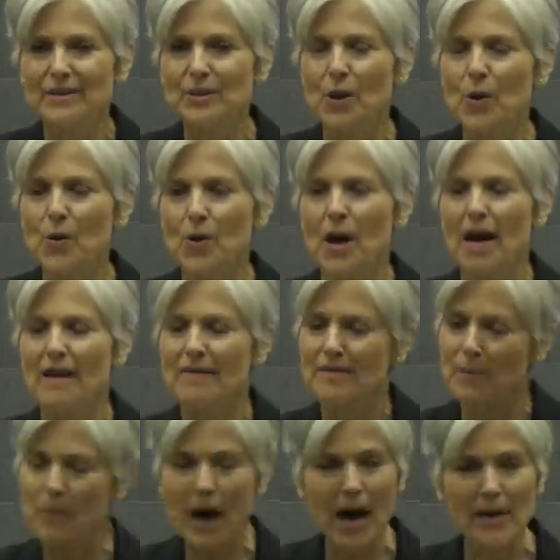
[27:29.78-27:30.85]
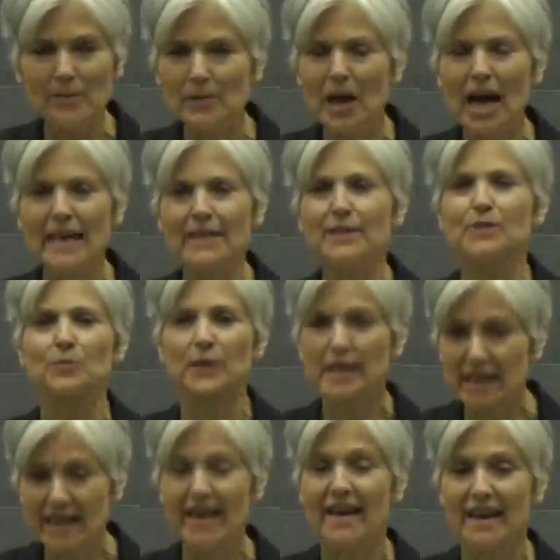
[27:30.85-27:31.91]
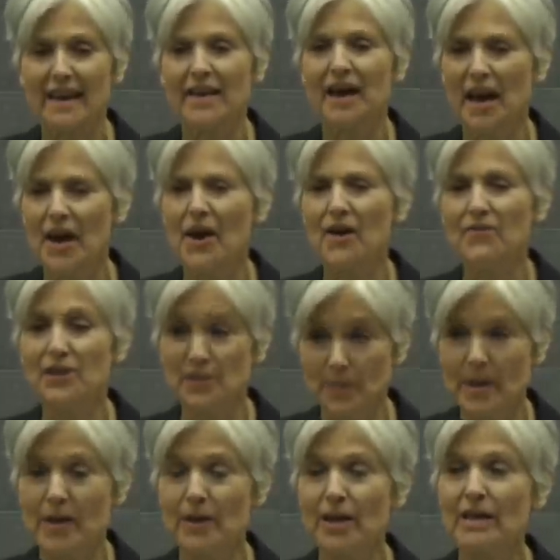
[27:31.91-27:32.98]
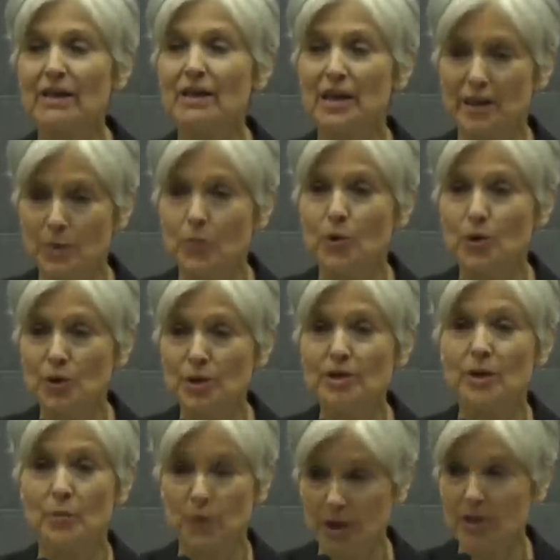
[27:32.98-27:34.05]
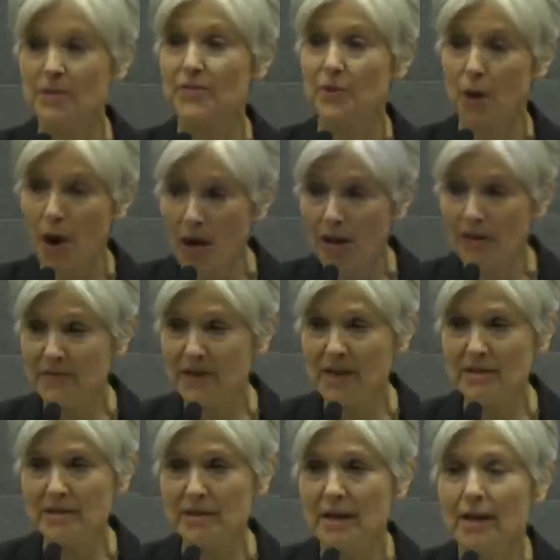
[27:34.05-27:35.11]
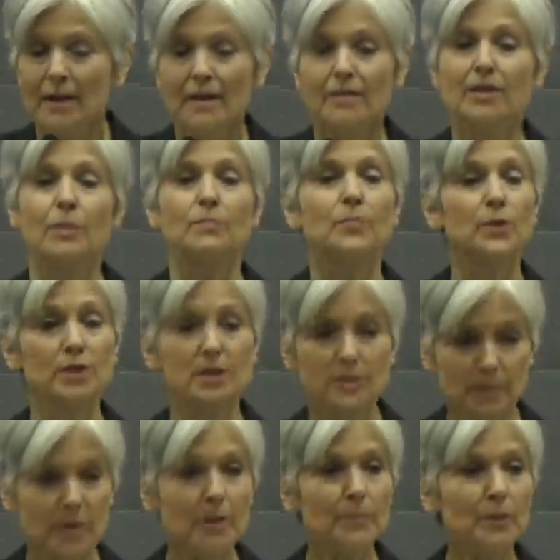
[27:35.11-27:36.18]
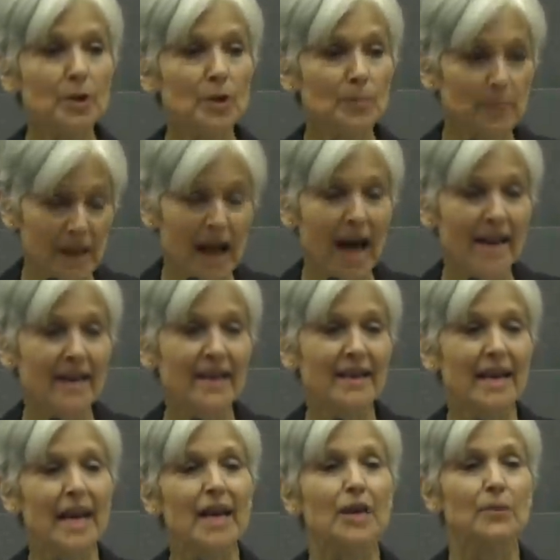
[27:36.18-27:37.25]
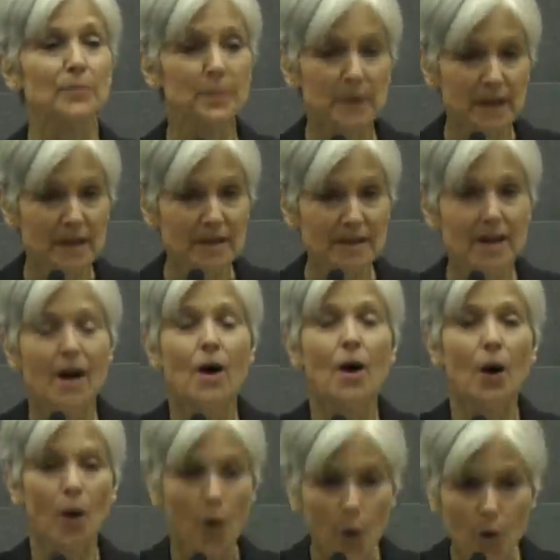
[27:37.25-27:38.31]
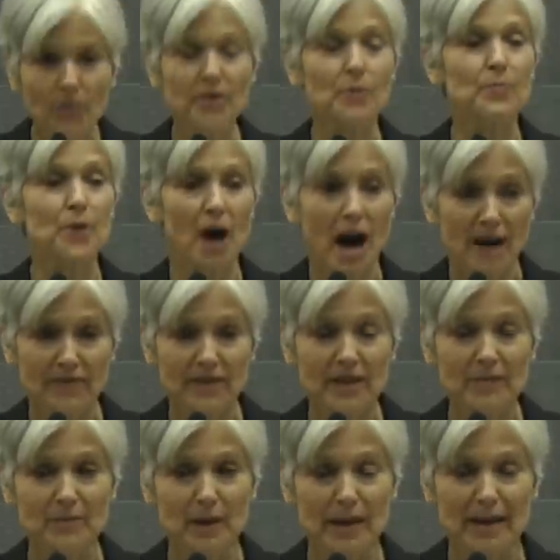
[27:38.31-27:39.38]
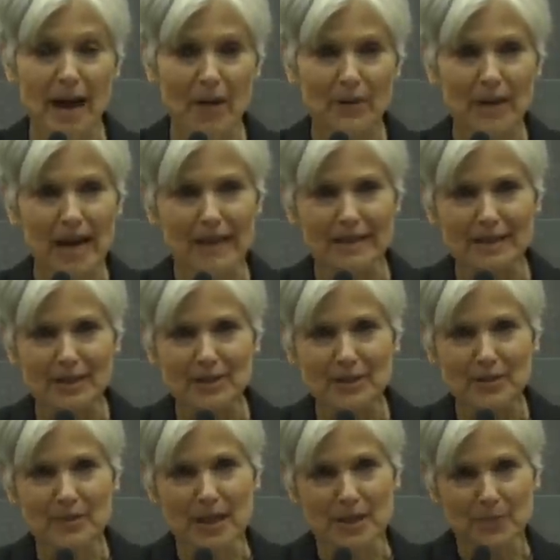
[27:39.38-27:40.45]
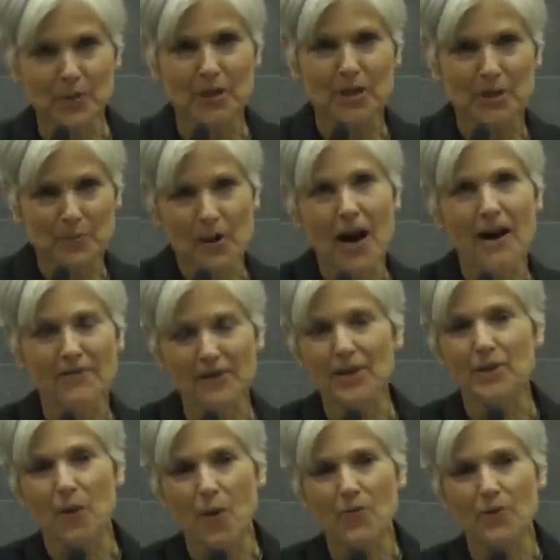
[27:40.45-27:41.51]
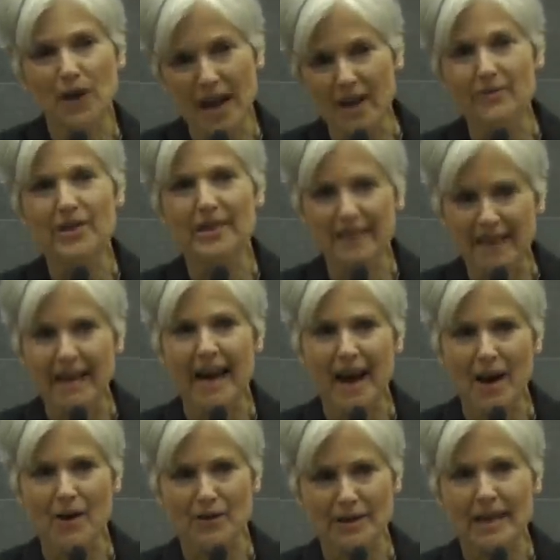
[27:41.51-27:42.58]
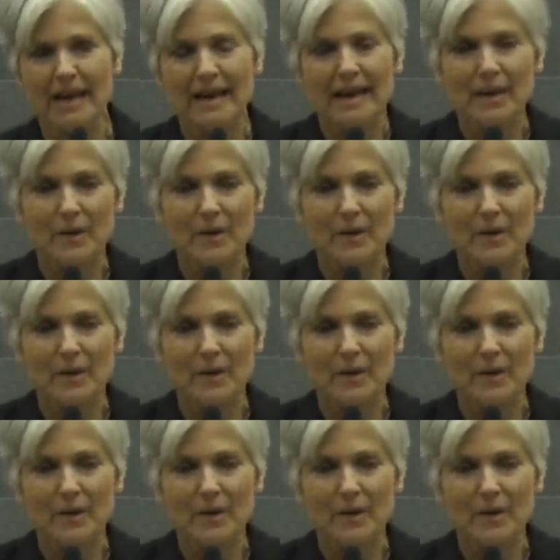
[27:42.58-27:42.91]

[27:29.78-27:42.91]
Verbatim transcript: So the bottom line is we can have an America and a world that works for all of us, that puts people, planet, and peace over profit. Right now we got a system that's putting profit over everything else.